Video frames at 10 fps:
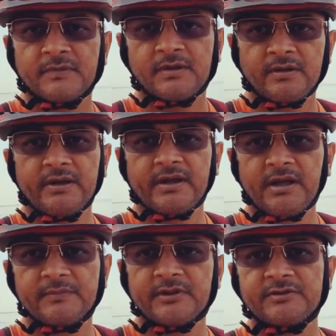it
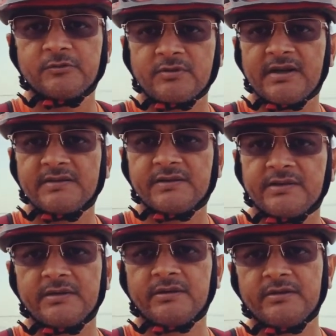helps us to
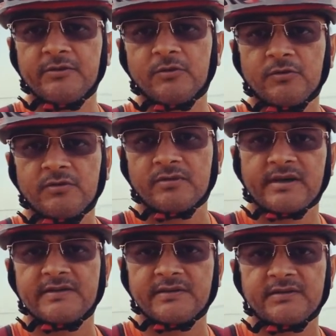transcend the ego,
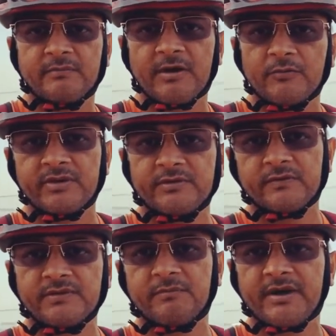transcend the boundaries
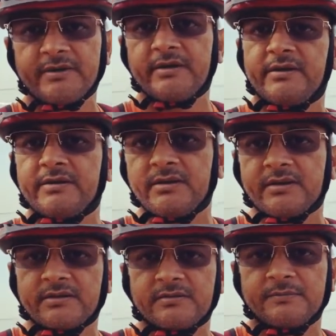of the mind and intellect.
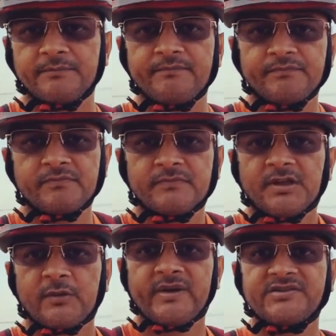The
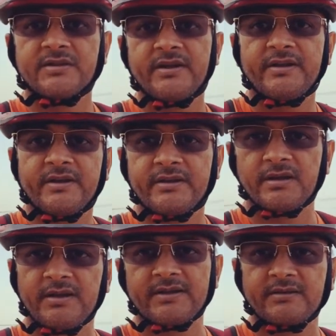questioning
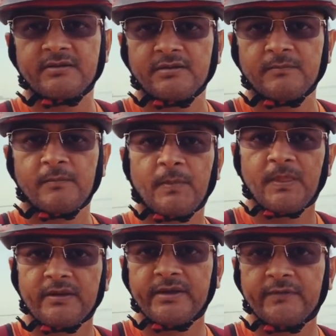intellect
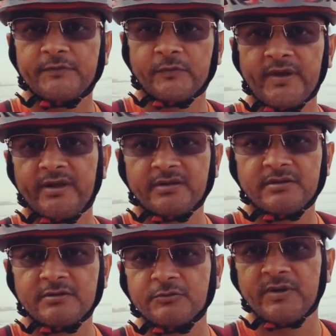gives way
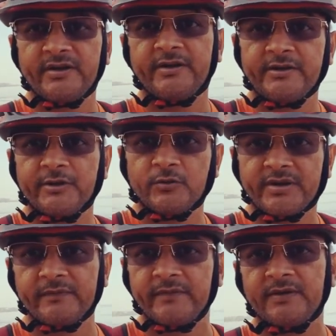to an
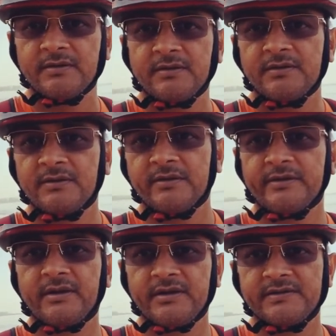intuitive
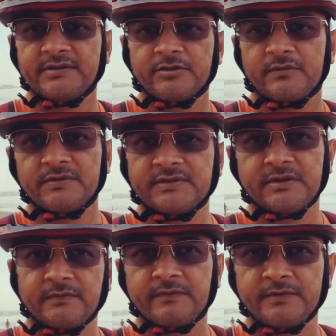realization of the self.
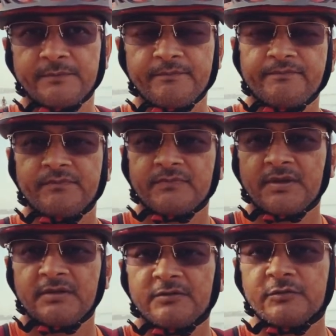
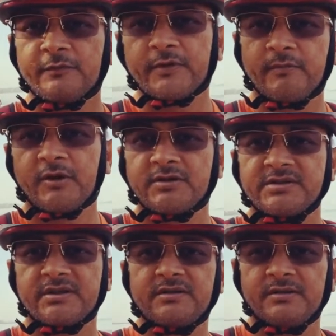So from
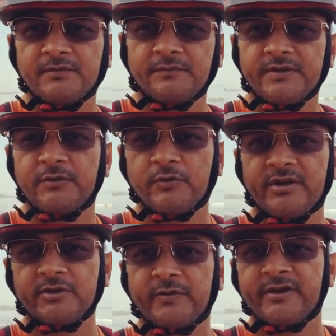logic we go
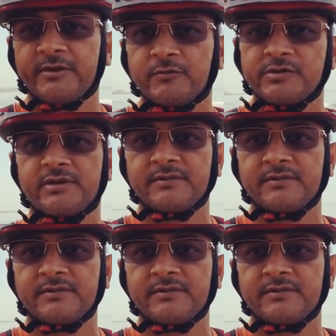into intuition.